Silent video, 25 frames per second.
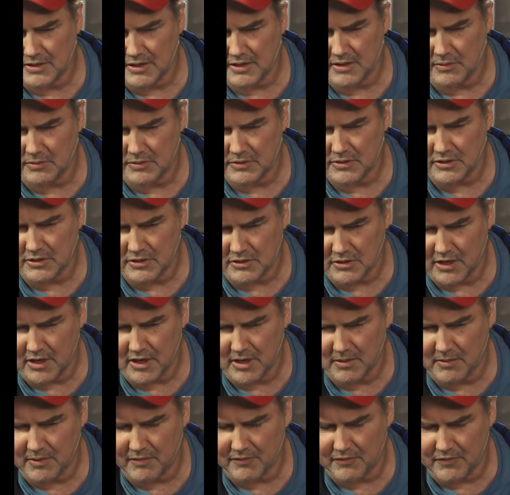said he was
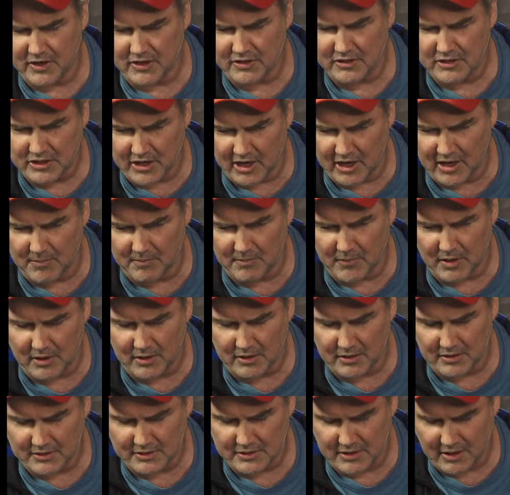ashamed. He felt shame,
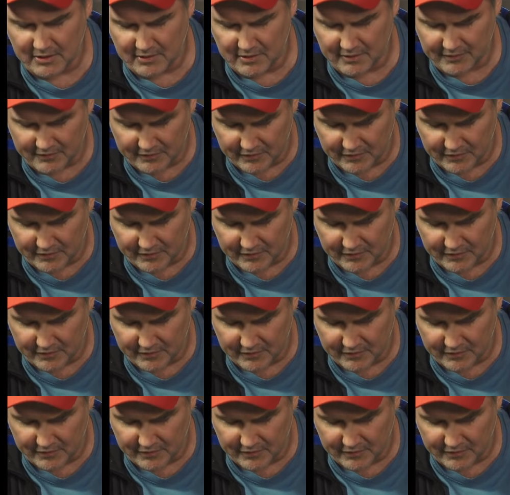Uncle Terry,